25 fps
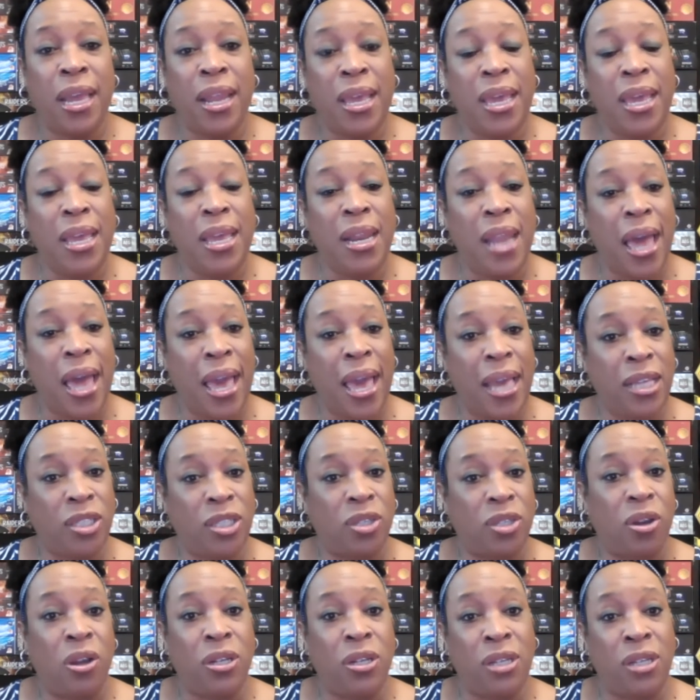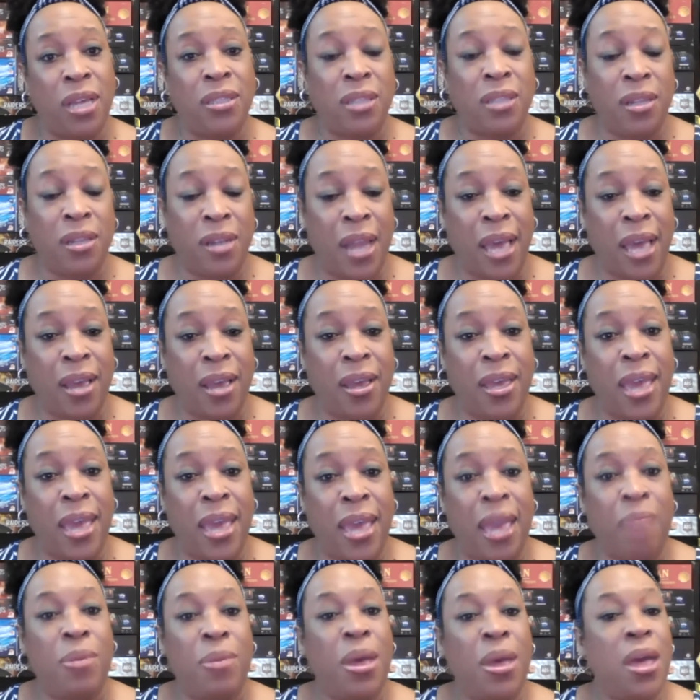he likes or doesn't like a
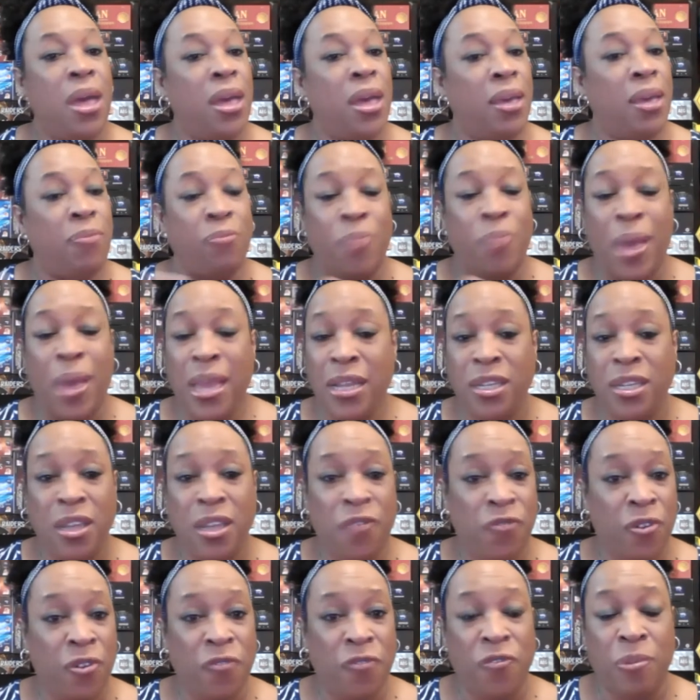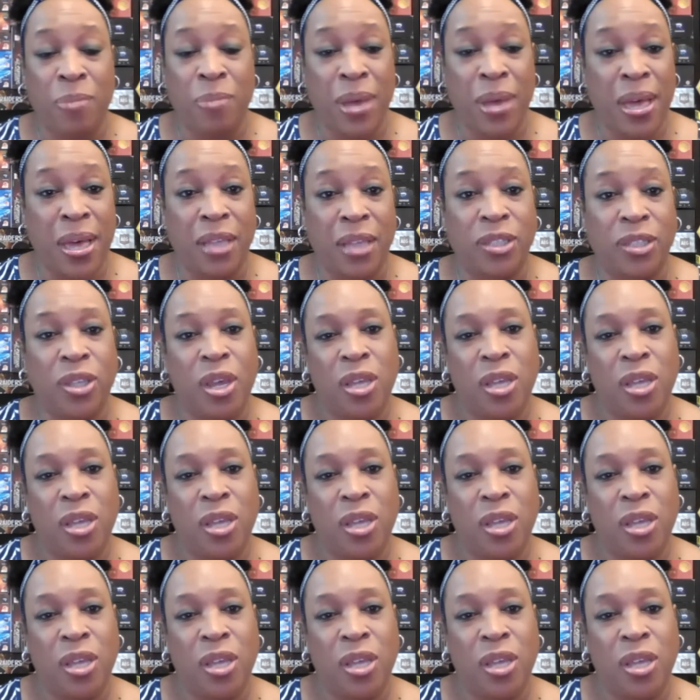game may differ from us.